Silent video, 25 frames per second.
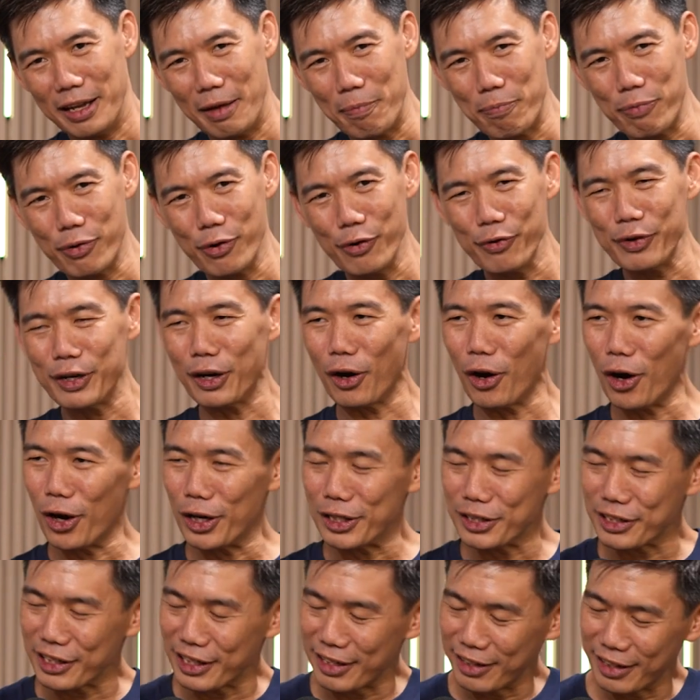improve the
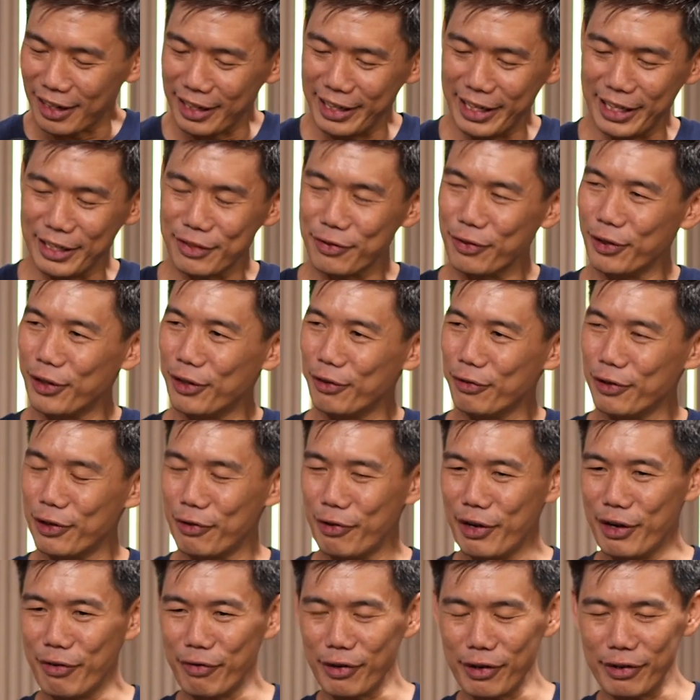odds at least for
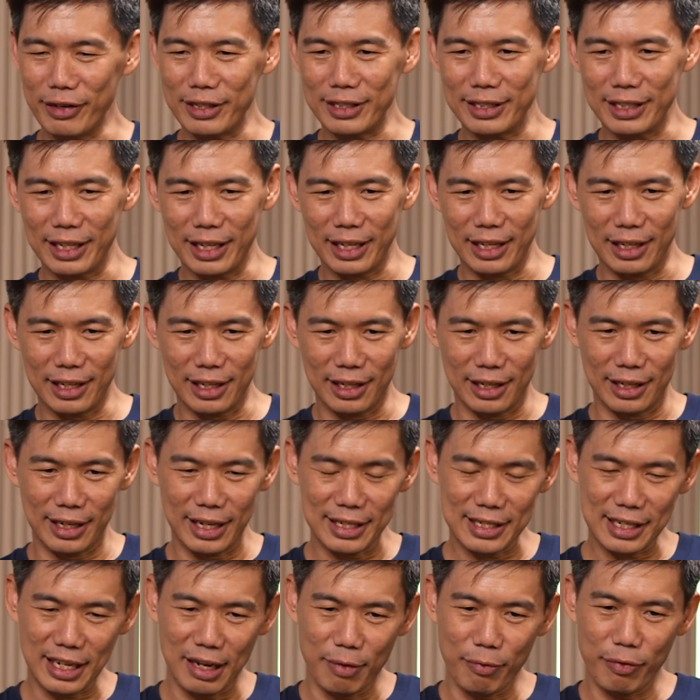Rainforest, and
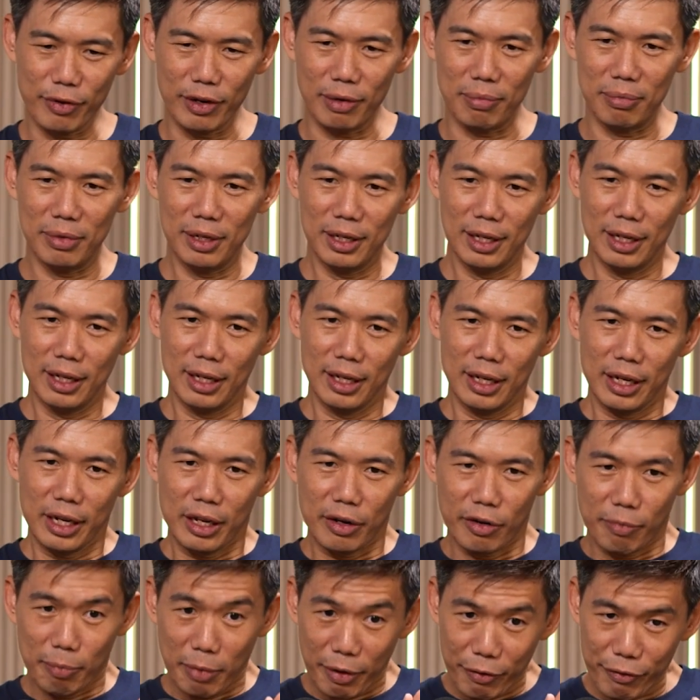that's come from
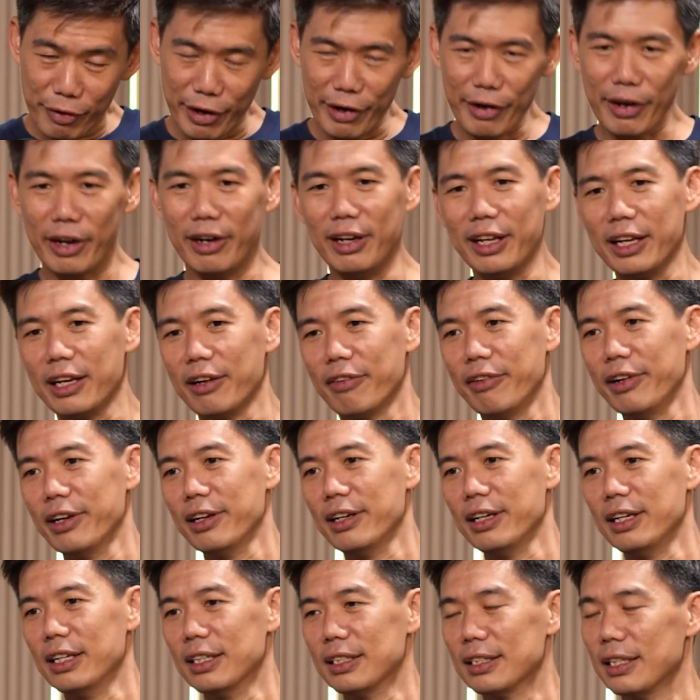my very early
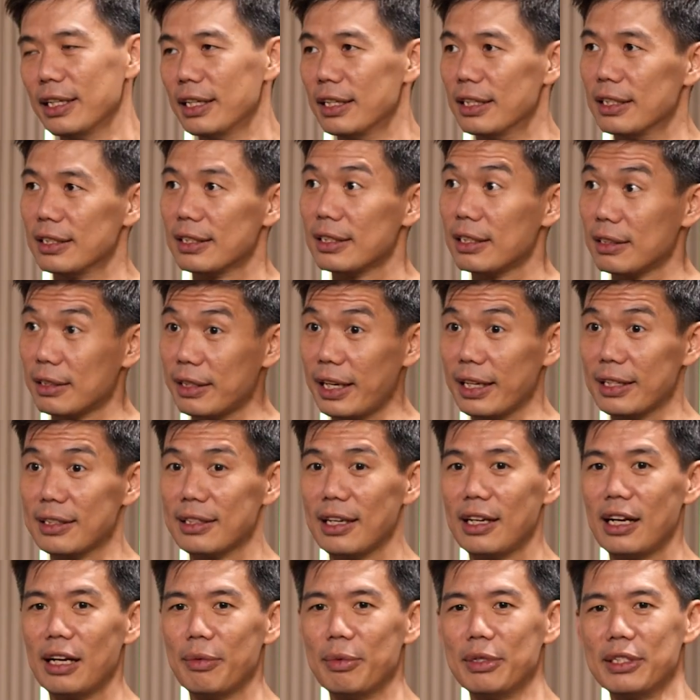career in a tech
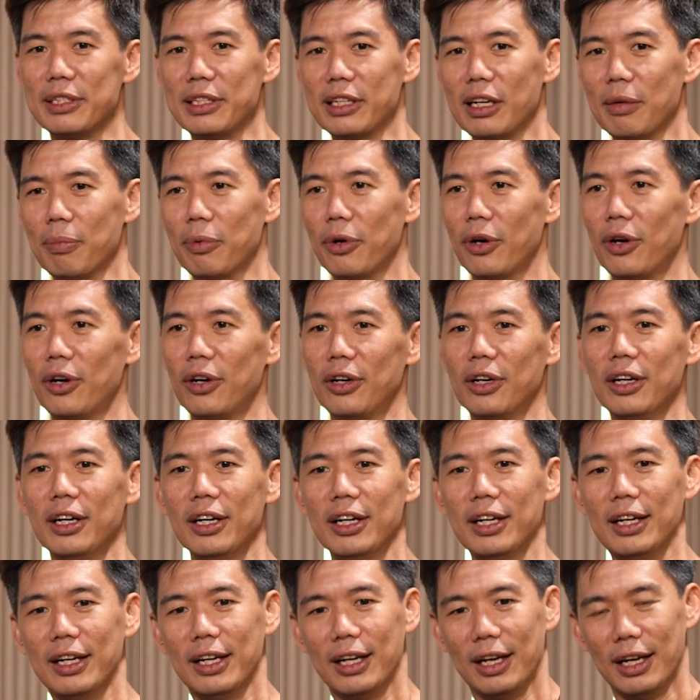startup in Singapore.
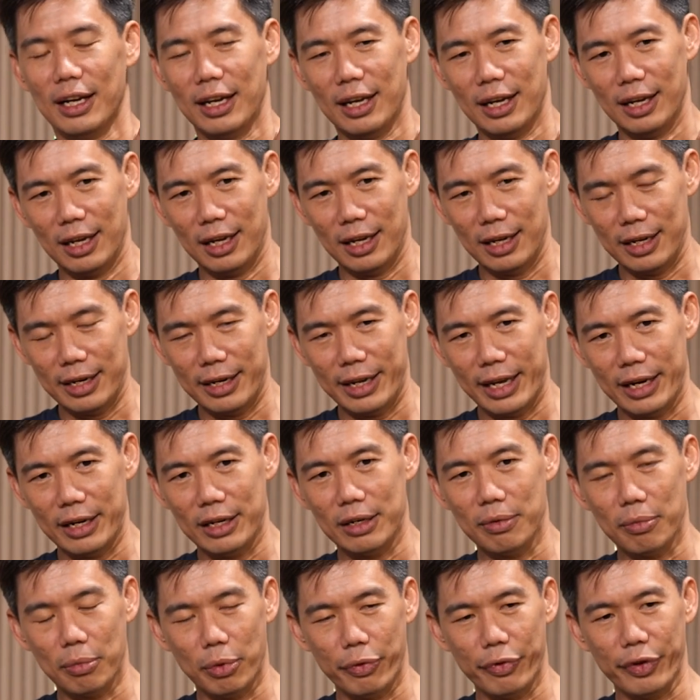
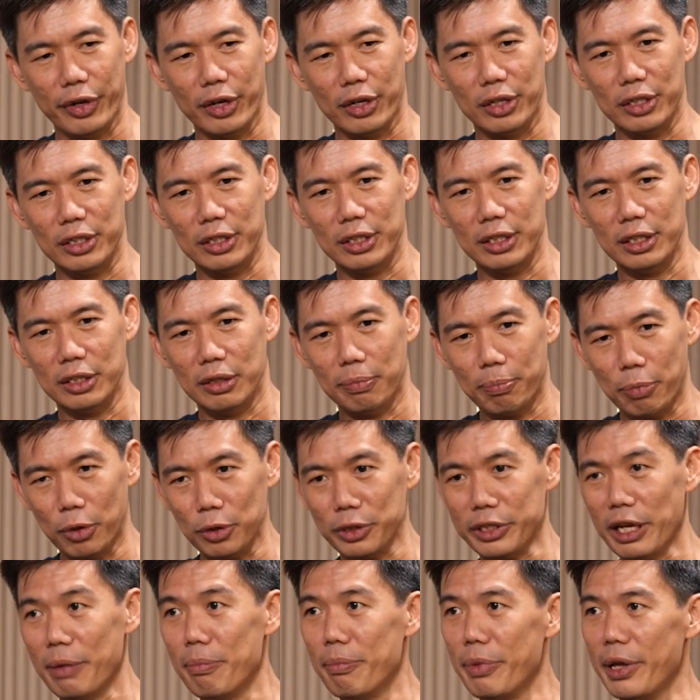Then moving on
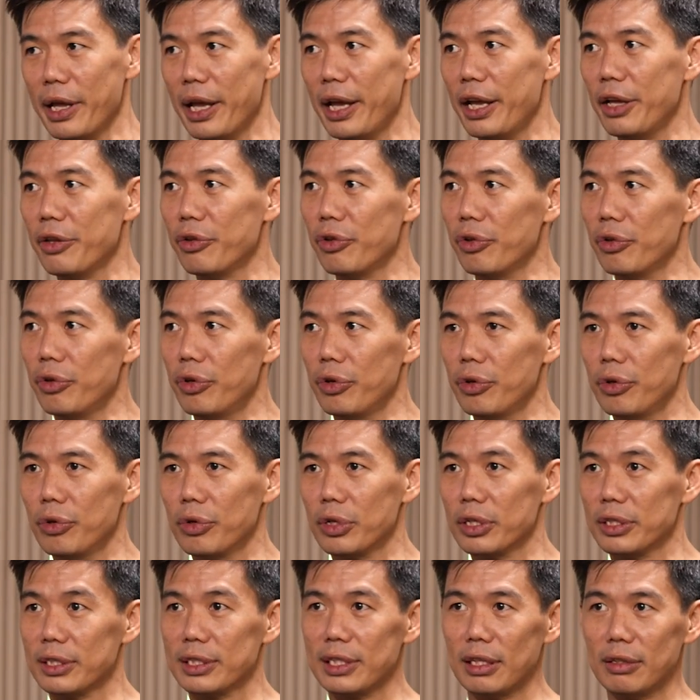post MBA to do
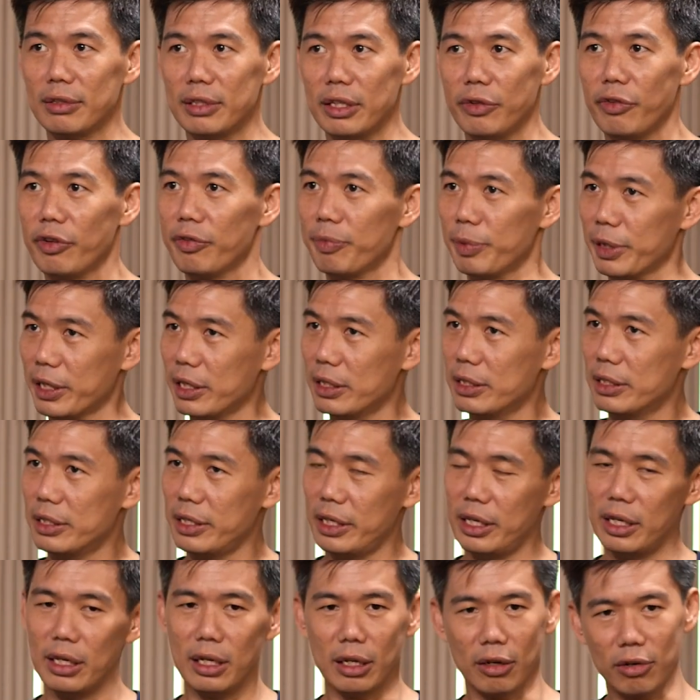consulting with
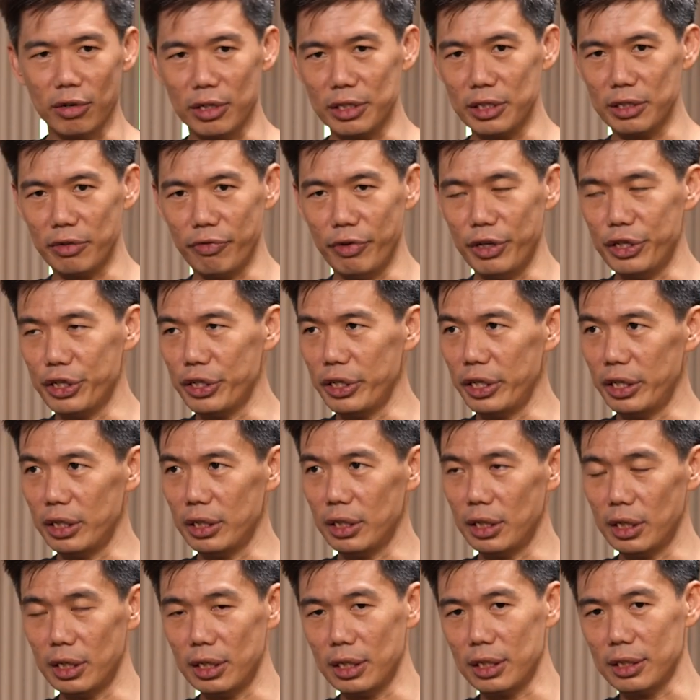McKinsey across the region
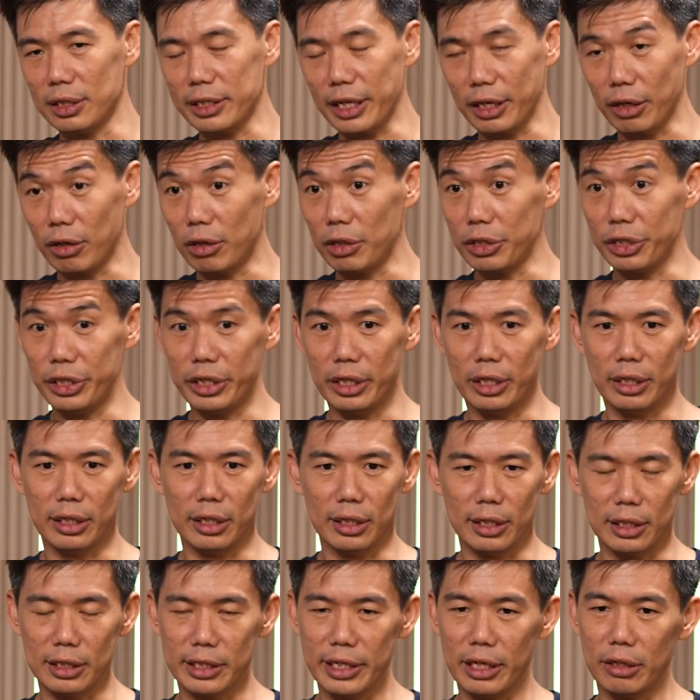in technology
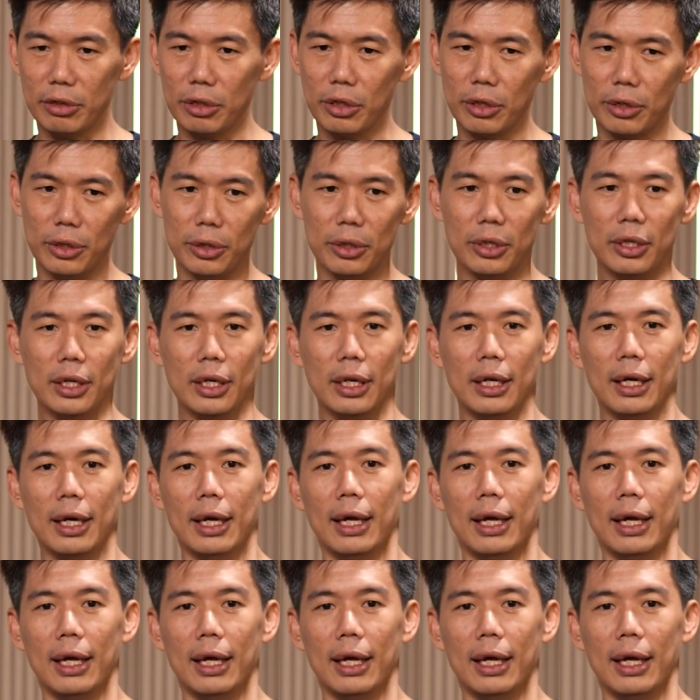and telco.